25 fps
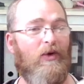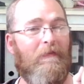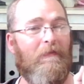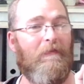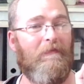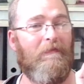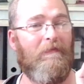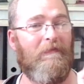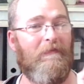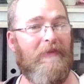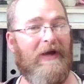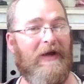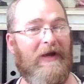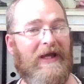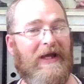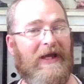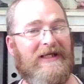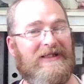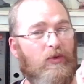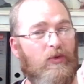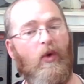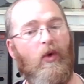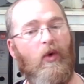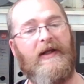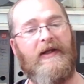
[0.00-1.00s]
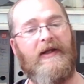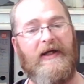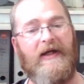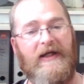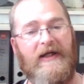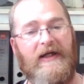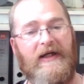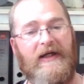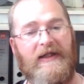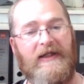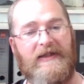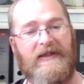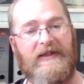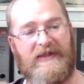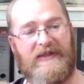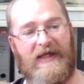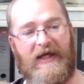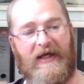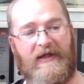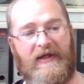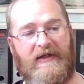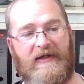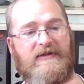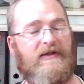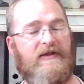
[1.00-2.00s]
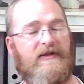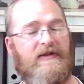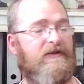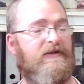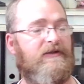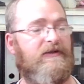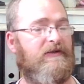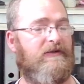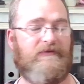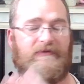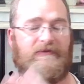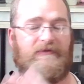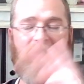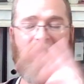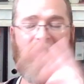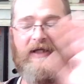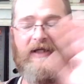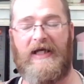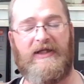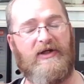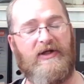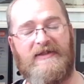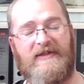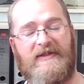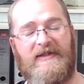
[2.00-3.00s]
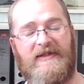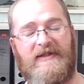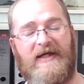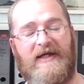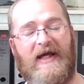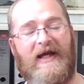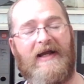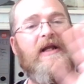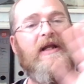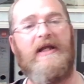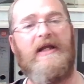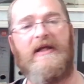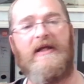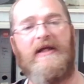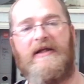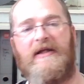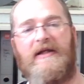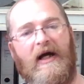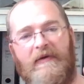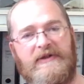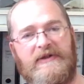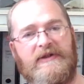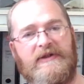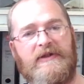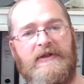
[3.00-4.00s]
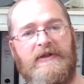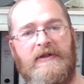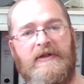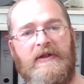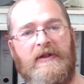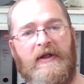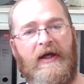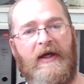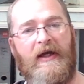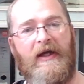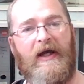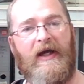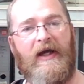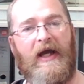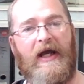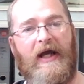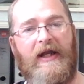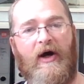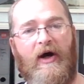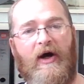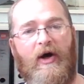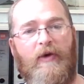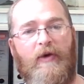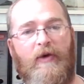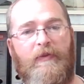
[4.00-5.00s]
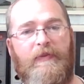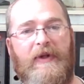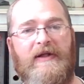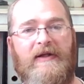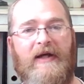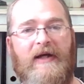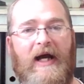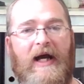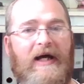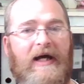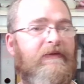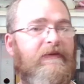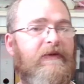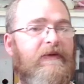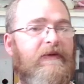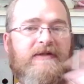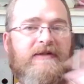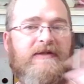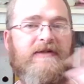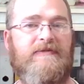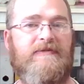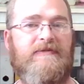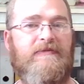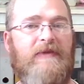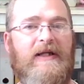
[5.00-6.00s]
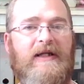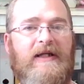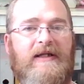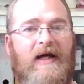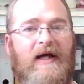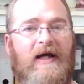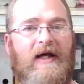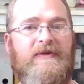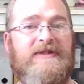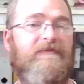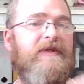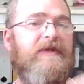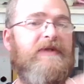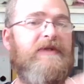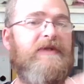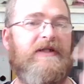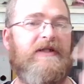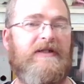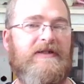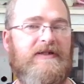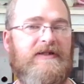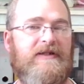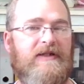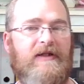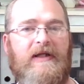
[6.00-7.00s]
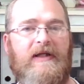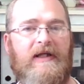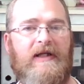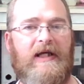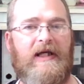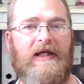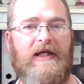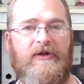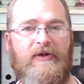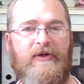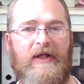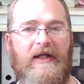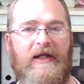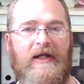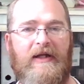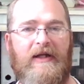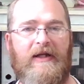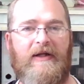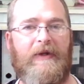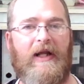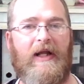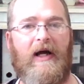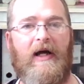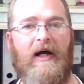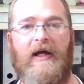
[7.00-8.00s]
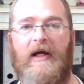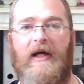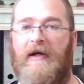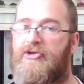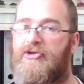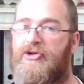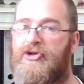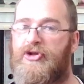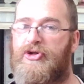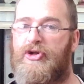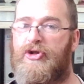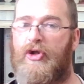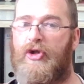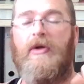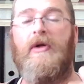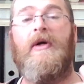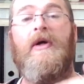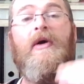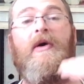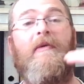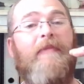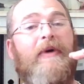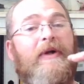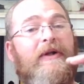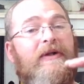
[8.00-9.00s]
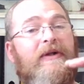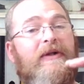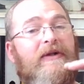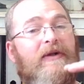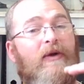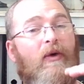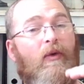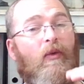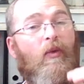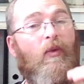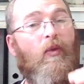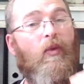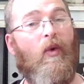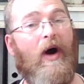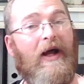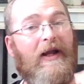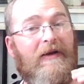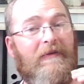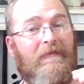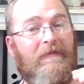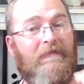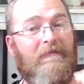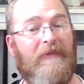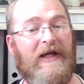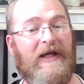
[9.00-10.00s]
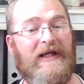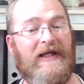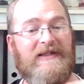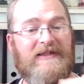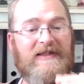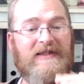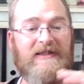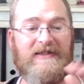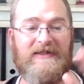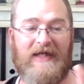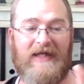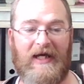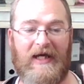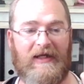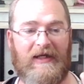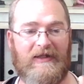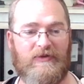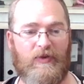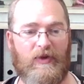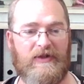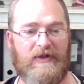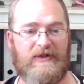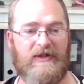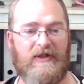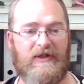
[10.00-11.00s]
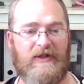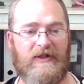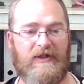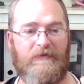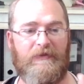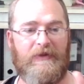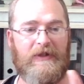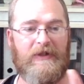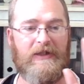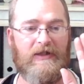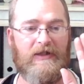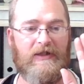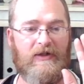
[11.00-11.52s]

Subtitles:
one attack. So again, you can attack 1,000,000 times and hope that out of those 1,000,000 times, something's going to get you that little bit higher. Sure. But the one best attack is what's going to be considered.